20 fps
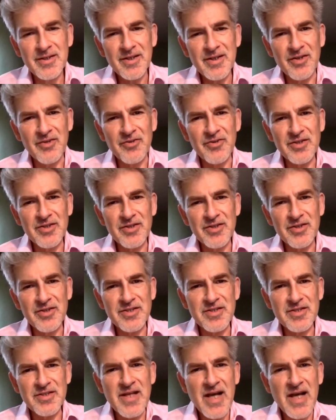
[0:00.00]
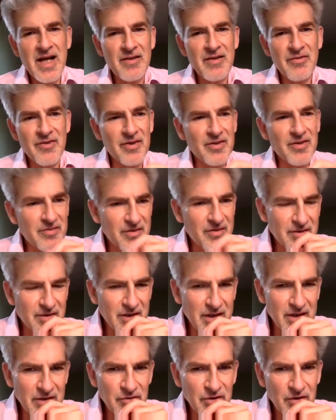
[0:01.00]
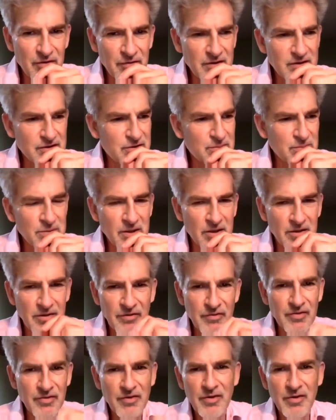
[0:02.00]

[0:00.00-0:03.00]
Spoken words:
understand that even if it's even if